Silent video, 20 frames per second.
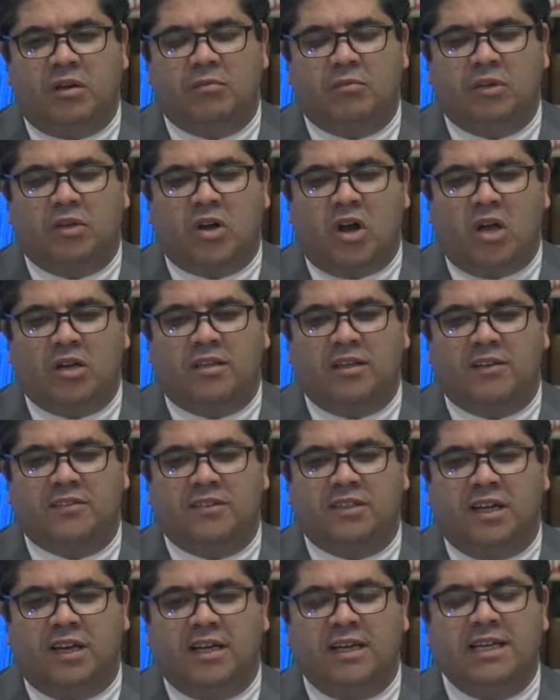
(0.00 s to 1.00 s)
context
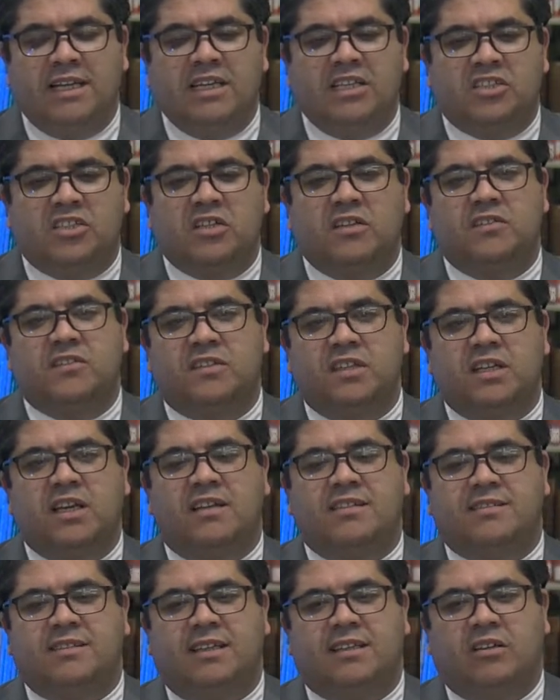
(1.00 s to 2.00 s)
here, each single
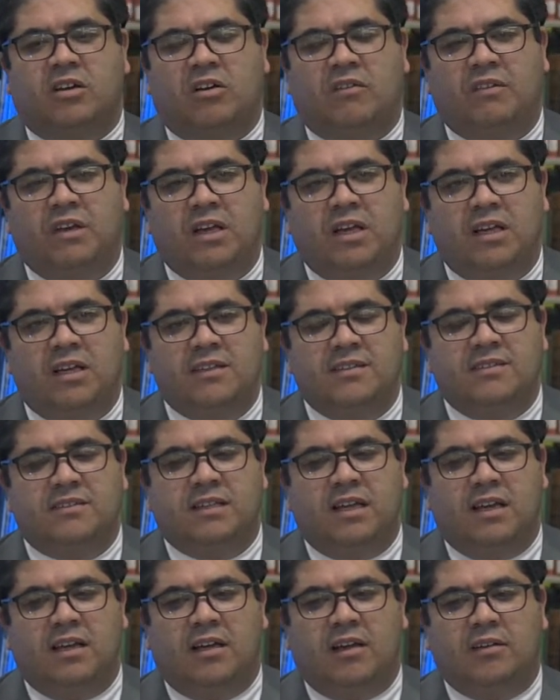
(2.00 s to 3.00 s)
set of
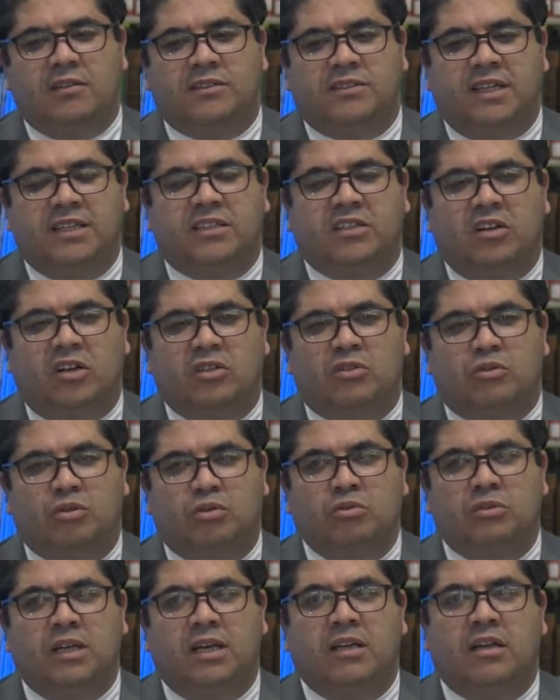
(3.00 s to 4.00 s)

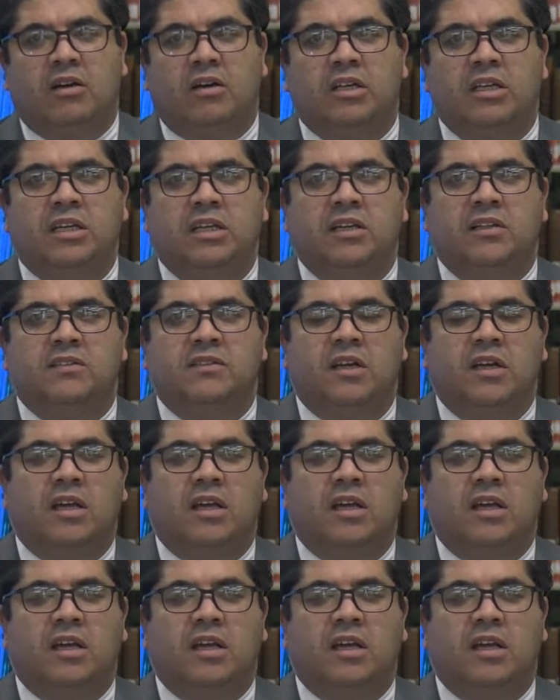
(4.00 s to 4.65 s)
Sentinel-2 data is